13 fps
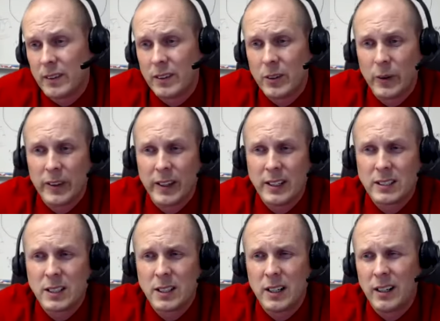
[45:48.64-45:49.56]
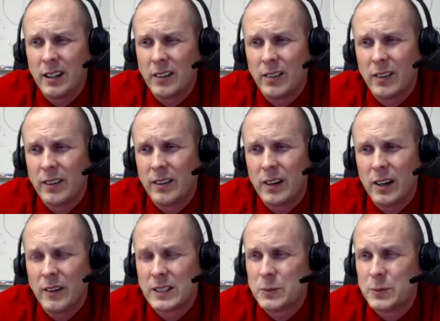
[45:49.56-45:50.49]
Do I think it's going to, I don't know
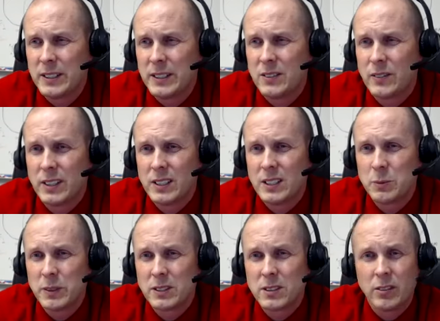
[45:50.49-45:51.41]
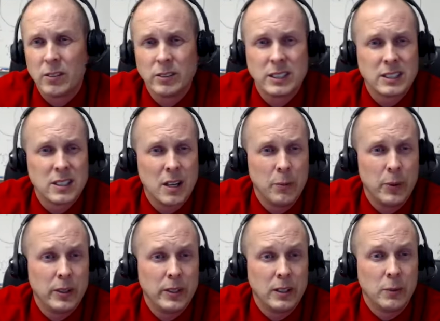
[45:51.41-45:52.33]
how expensive it is, but as long as it's not
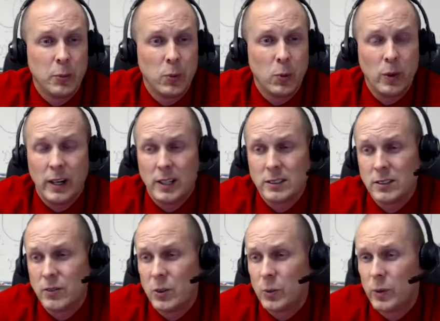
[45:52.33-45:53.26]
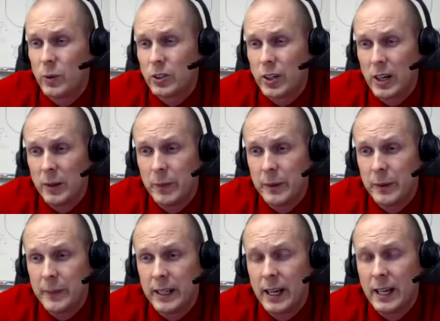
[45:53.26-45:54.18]
putting you in the poorhouse, if you want to try it, be
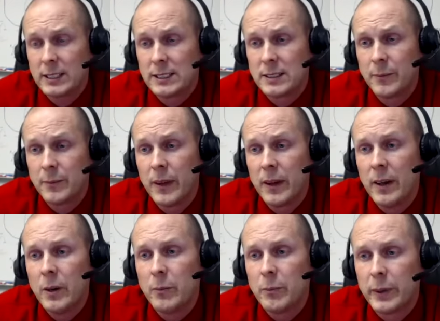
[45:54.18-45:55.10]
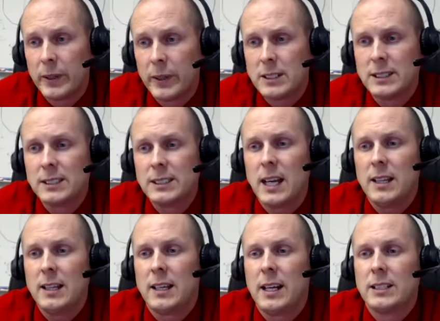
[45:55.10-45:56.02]
my guest. But to say
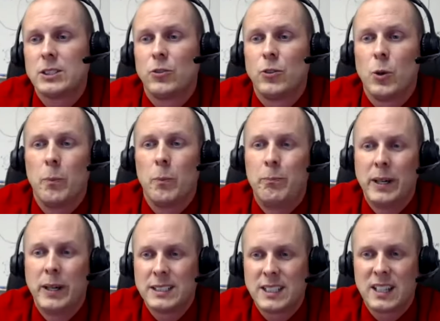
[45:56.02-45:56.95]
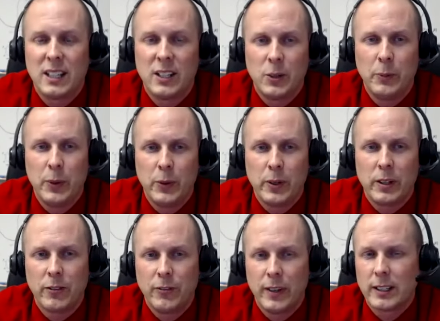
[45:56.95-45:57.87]
that it has a robust
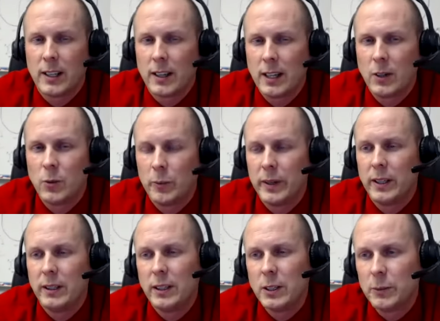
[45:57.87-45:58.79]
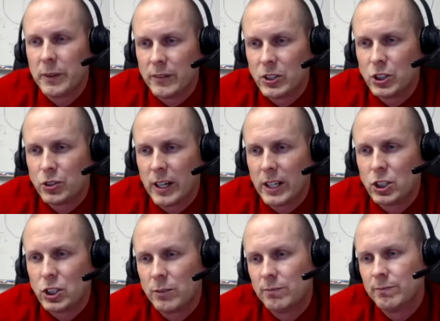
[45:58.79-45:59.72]
therapeutic effect, I think would be a little bit of a
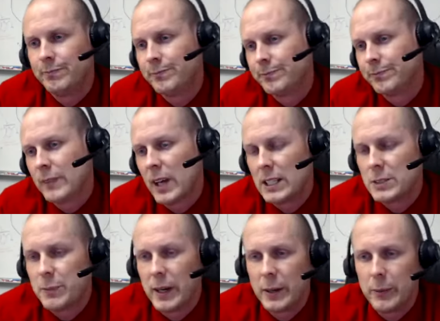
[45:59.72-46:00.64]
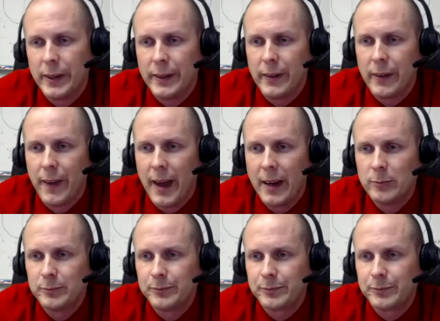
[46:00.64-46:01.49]
stretch. That's my opinion on that.